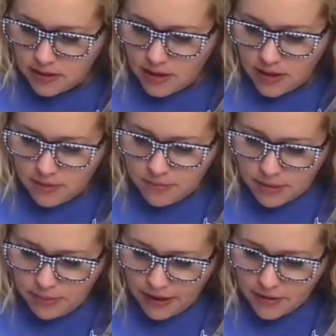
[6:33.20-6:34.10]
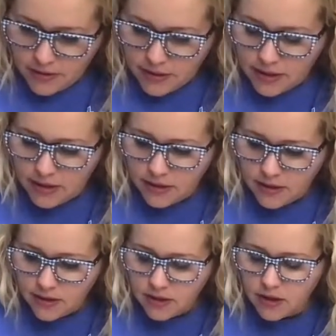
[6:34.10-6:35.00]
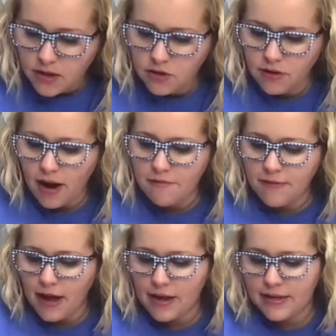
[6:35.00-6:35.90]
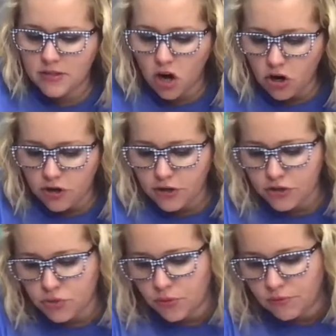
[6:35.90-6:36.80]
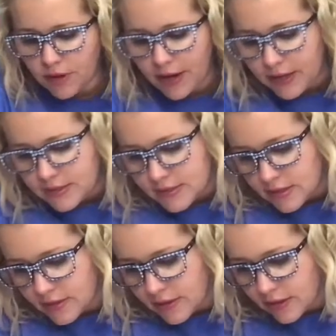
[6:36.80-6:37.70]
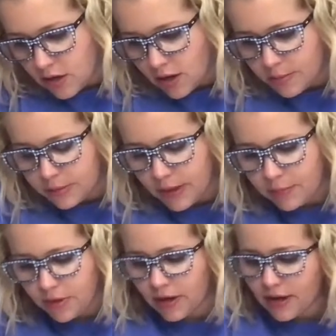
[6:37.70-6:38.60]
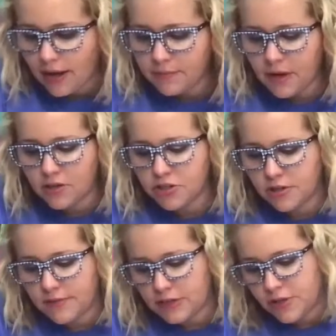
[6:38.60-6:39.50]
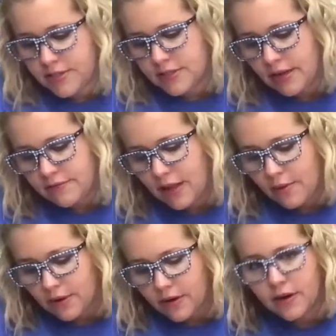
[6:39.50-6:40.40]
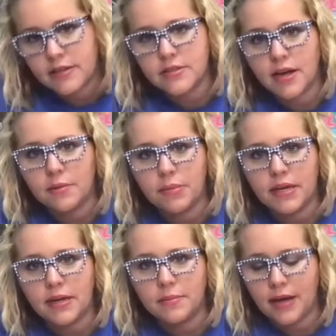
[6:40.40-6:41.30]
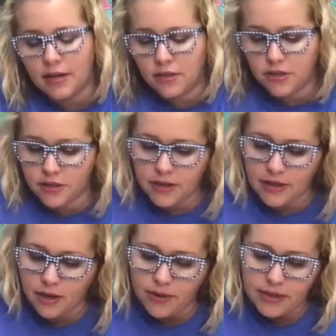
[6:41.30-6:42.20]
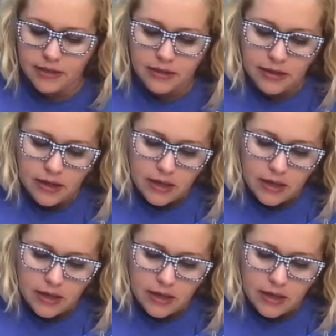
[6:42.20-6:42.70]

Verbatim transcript: Um, but apparently graphite is harder to erase than carbon paper. And I'm not sure if I traced that flower or not, so I can pick it up and kind of look. And no, I didn't.